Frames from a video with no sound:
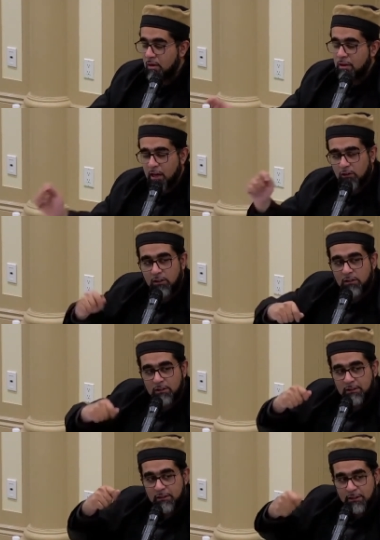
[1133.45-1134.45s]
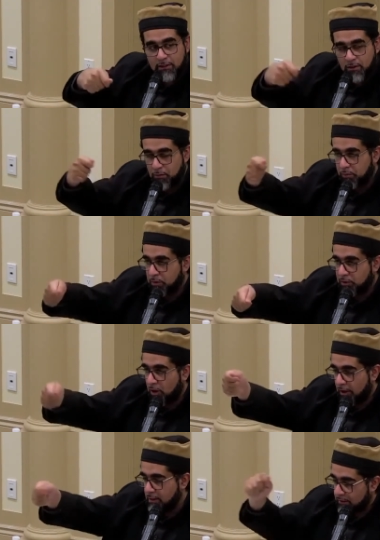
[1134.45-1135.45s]
Now, the, the, this
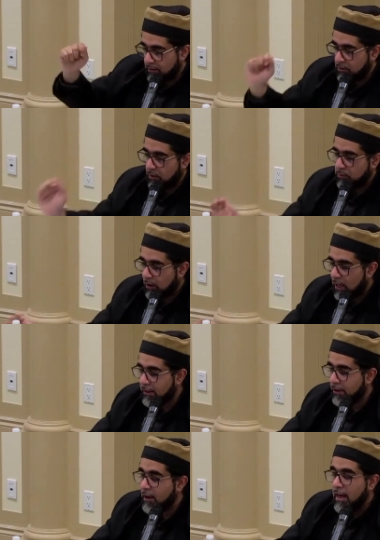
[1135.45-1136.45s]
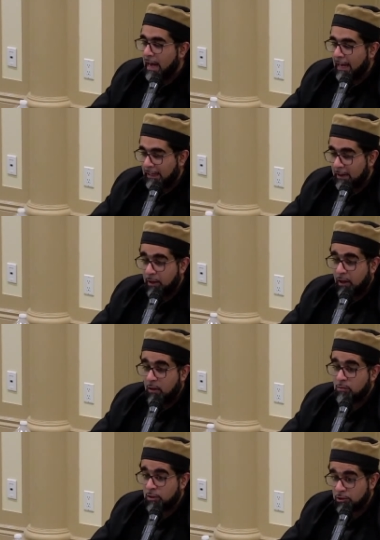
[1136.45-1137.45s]
baton is given to Abdul Qadir, and he
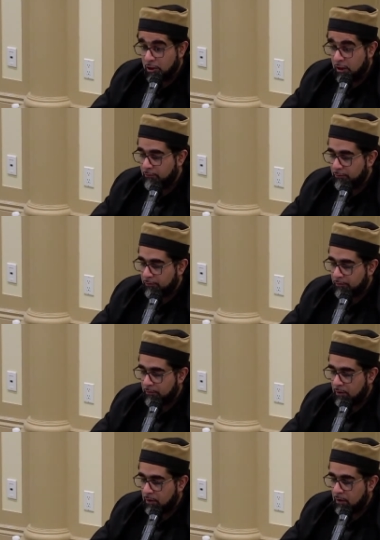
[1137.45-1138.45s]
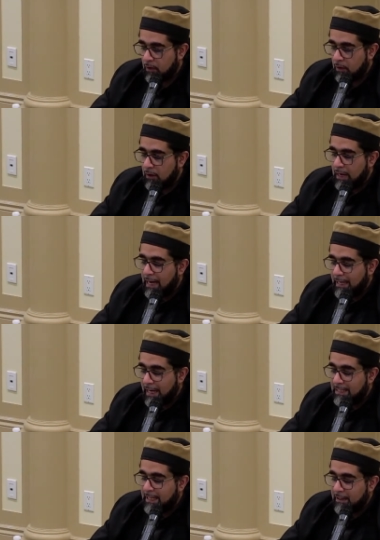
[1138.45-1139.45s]
becomes the chief. At
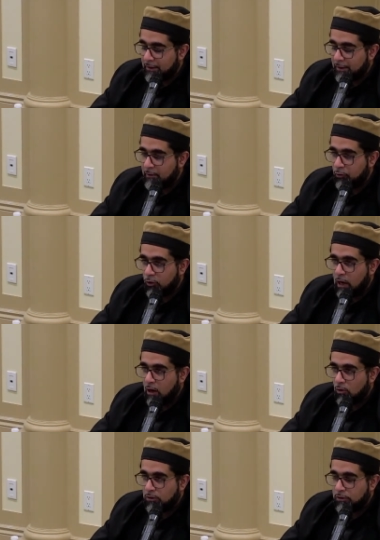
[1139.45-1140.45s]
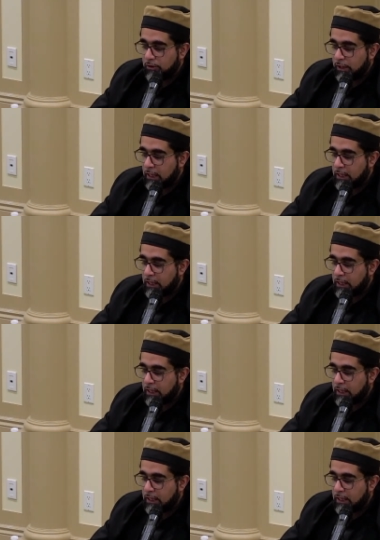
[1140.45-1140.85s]
1834, how old do you think he